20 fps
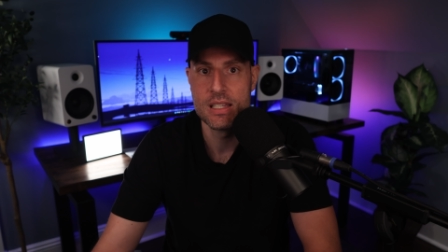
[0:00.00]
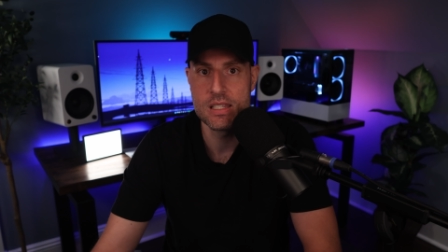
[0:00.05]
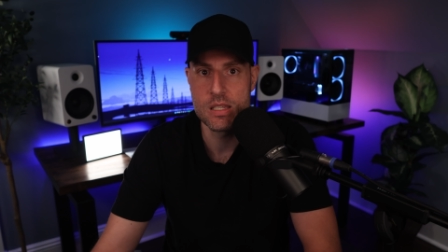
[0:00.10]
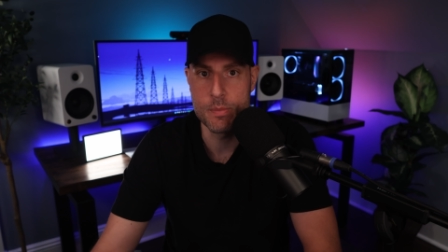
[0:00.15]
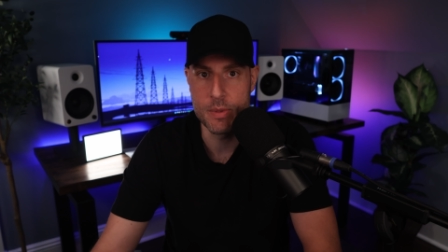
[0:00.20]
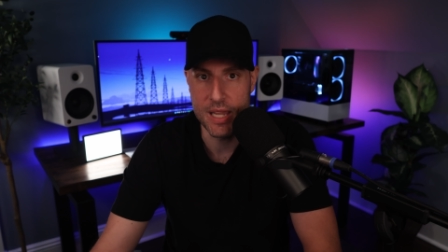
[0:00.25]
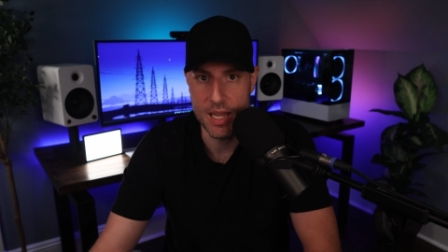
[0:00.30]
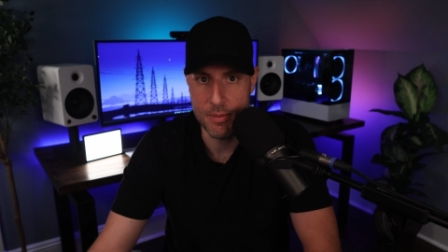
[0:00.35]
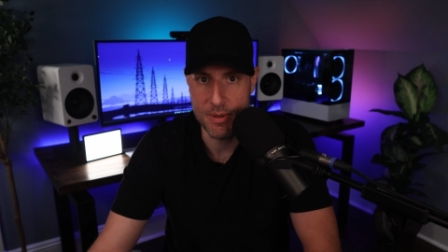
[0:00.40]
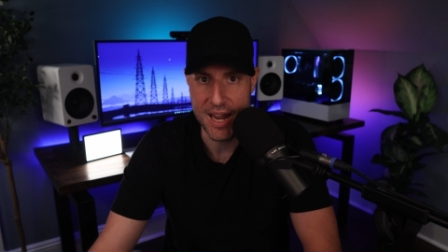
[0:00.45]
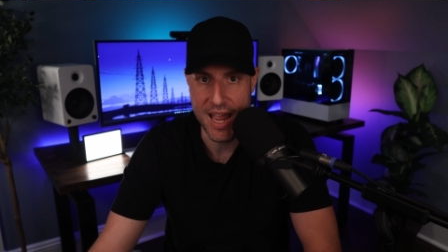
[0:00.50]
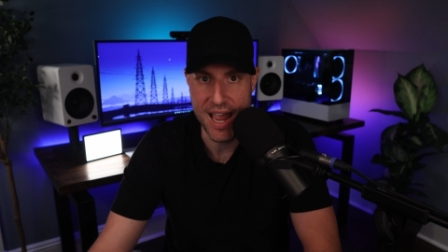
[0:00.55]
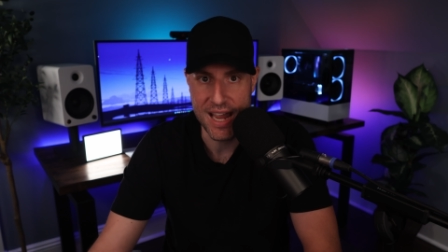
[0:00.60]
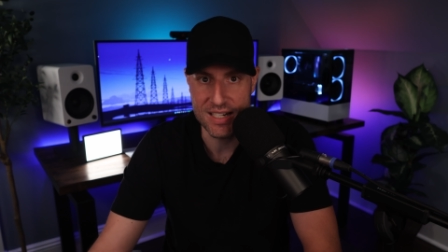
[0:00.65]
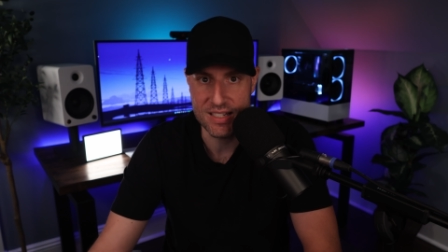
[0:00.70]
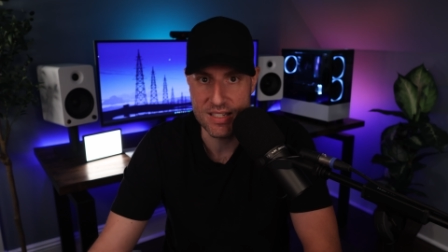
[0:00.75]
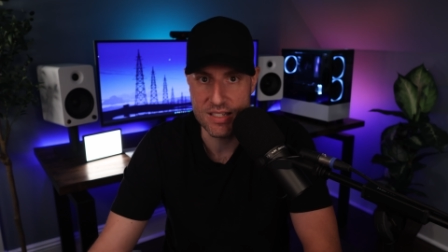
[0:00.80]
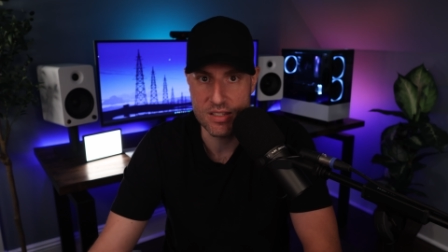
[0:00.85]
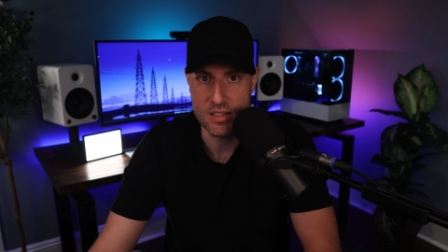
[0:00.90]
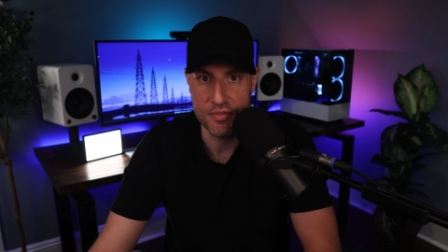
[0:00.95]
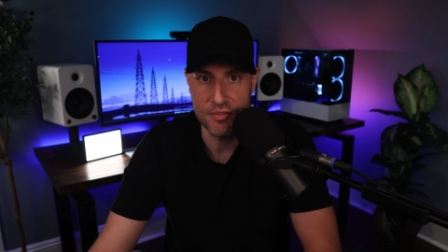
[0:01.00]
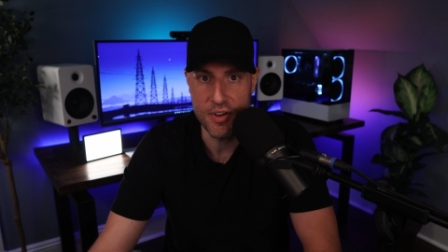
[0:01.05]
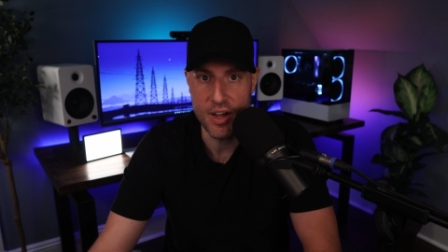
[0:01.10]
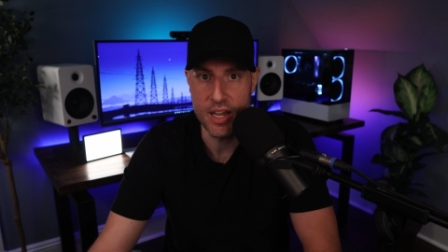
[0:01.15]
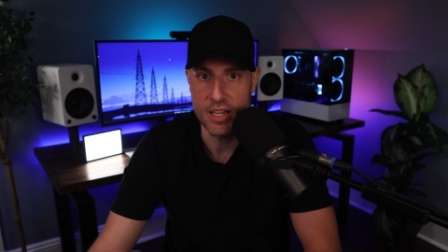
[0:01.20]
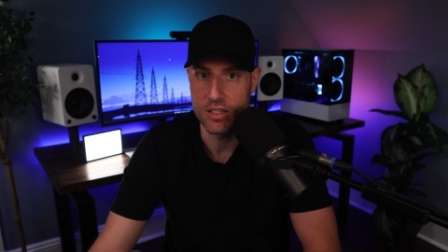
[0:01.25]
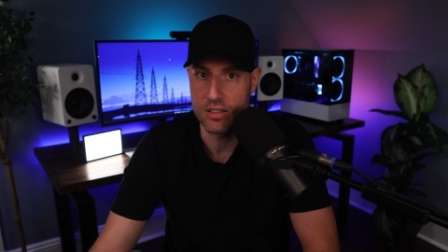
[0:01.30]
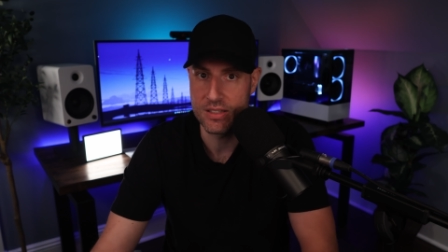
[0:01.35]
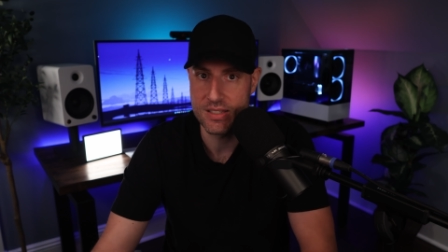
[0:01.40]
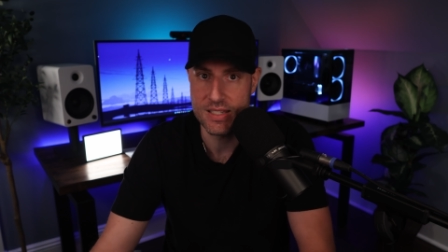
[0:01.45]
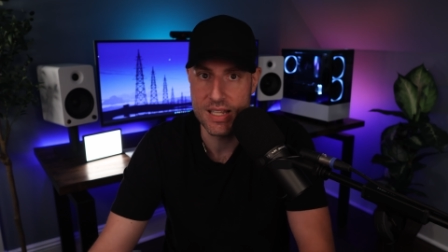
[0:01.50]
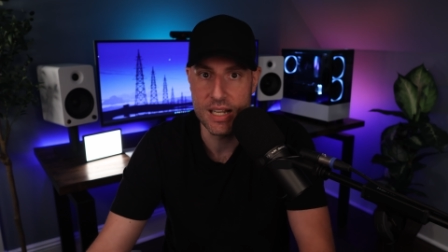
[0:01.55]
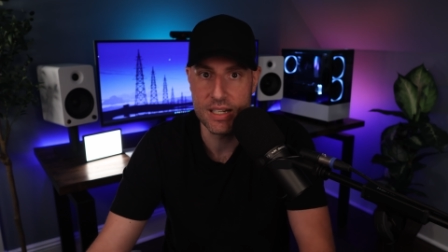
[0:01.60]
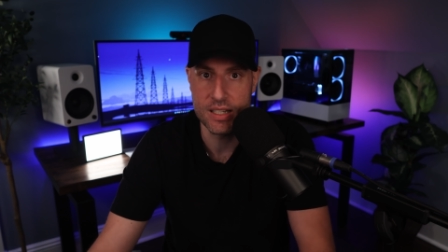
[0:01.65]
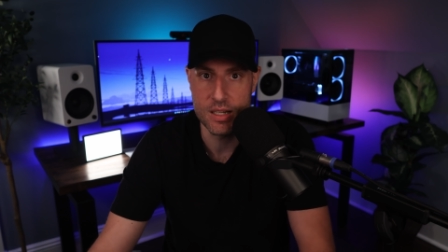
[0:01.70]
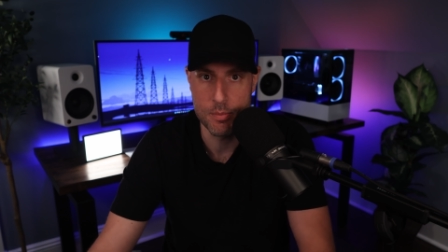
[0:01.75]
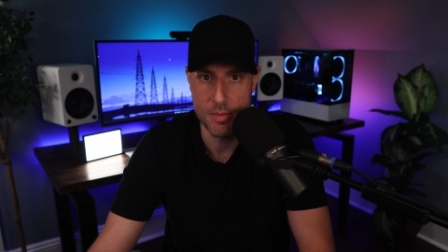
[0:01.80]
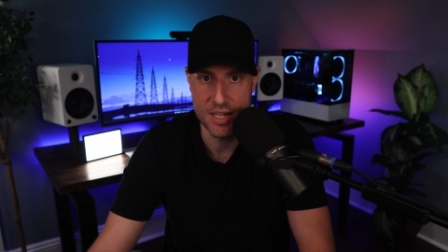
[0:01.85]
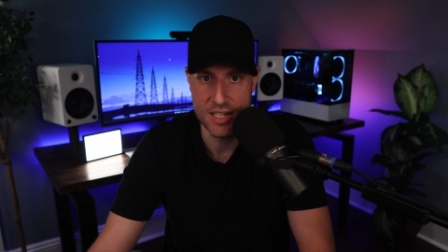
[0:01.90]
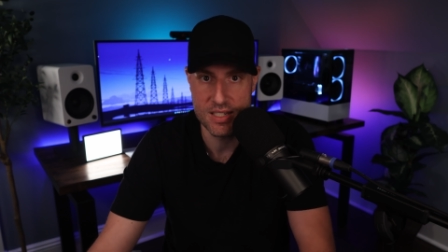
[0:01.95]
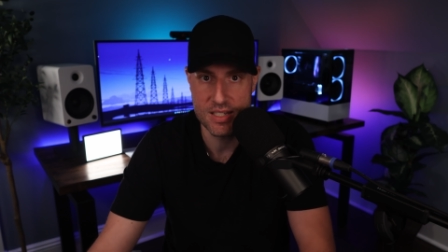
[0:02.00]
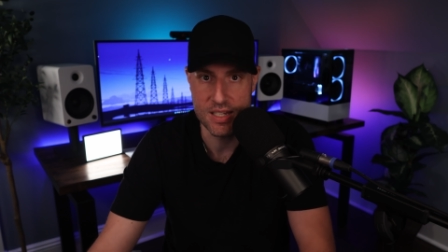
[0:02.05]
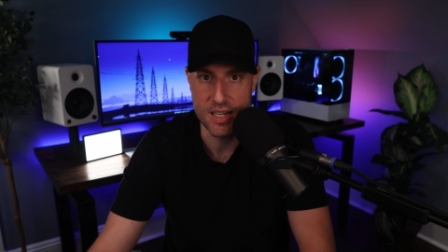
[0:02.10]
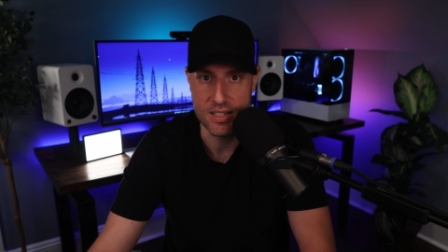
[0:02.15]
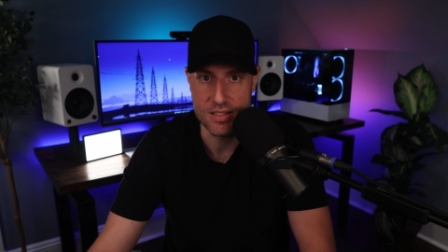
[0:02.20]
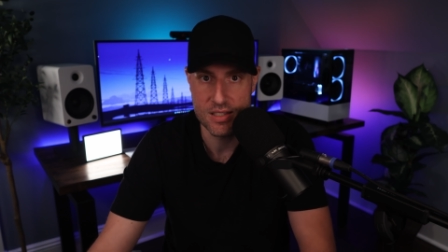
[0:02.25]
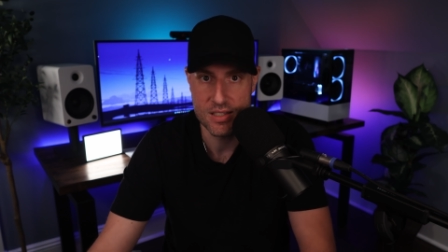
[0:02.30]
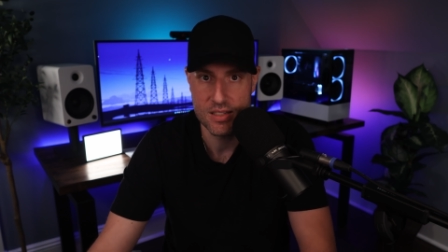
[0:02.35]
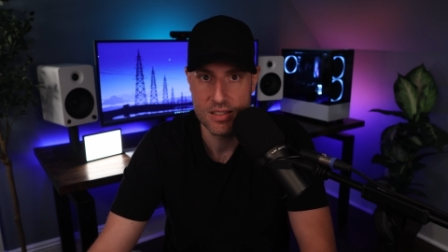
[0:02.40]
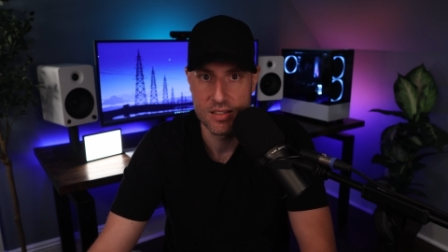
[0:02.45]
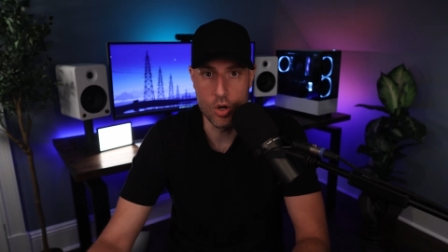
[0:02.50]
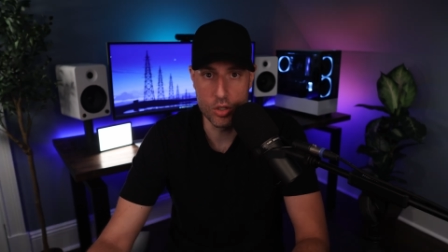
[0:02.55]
to be able to access the file. It's not going to make sense.